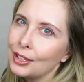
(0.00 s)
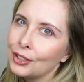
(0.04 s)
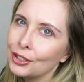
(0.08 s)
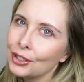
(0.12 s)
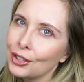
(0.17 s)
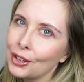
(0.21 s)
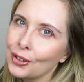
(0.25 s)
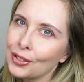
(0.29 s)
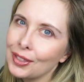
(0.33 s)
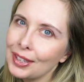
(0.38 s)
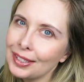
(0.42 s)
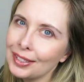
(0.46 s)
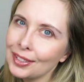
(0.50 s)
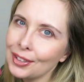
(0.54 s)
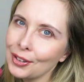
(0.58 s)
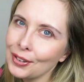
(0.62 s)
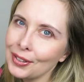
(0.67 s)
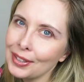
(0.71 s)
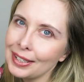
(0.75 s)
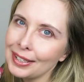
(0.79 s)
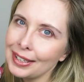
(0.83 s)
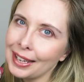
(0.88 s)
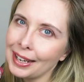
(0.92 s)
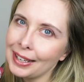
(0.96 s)
So these
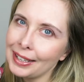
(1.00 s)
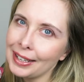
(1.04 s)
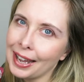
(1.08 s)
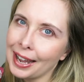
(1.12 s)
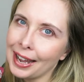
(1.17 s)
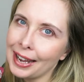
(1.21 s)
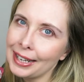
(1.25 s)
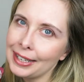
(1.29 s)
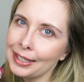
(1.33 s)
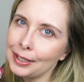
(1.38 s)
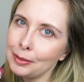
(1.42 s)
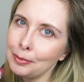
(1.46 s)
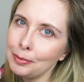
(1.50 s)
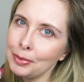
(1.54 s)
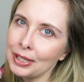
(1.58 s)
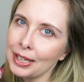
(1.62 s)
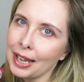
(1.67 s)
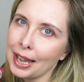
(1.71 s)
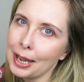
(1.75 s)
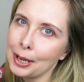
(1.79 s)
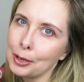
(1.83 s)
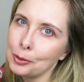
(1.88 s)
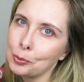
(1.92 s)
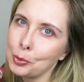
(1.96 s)
are the 9 items
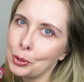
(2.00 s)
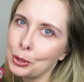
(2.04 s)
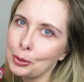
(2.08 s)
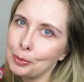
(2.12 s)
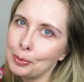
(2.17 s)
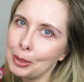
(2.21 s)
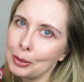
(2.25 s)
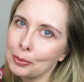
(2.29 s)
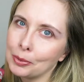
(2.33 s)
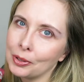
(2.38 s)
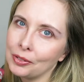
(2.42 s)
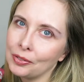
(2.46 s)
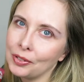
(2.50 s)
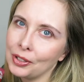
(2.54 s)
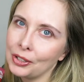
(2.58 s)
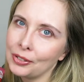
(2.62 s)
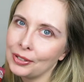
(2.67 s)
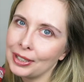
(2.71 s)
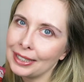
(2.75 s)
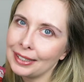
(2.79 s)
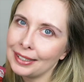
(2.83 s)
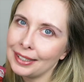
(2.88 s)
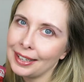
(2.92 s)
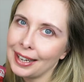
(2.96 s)
I will be
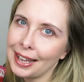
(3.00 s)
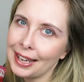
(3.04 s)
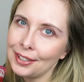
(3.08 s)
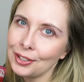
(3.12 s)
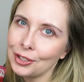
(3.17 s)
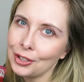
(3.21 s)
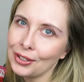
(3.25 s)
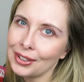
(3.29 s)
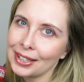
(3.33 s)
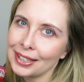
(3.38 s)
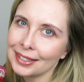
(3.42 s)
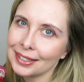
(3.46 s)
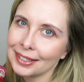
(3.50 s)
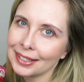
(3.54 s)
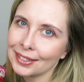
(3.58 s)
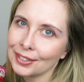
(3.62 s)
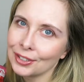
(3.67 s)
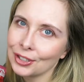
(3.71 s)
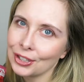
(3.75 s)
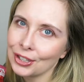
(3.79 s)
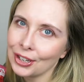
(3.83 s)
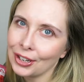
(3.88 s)
reviewing today, so let's get